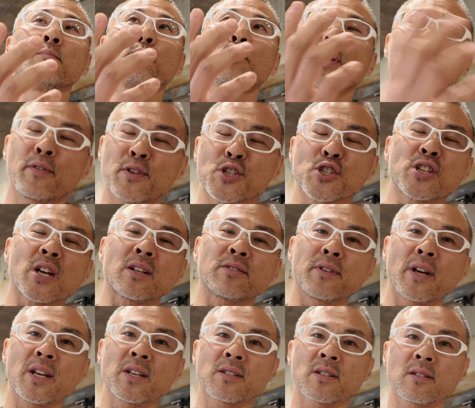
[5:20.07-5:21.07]
previous
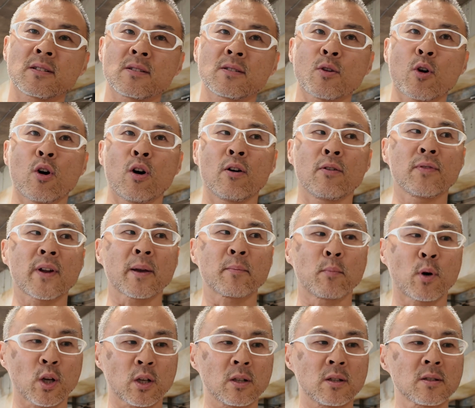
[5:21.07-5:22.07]
generation of like
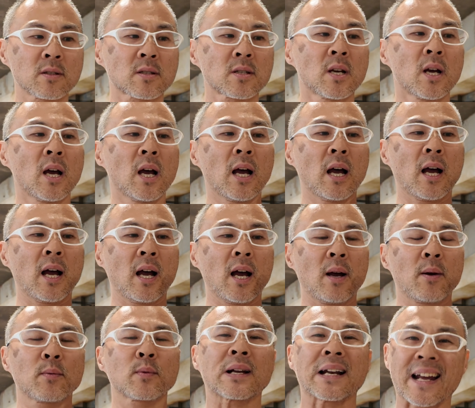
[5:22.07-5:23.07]
models
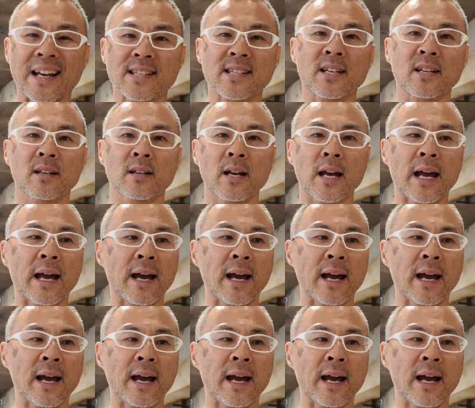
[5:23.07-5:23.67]
classic,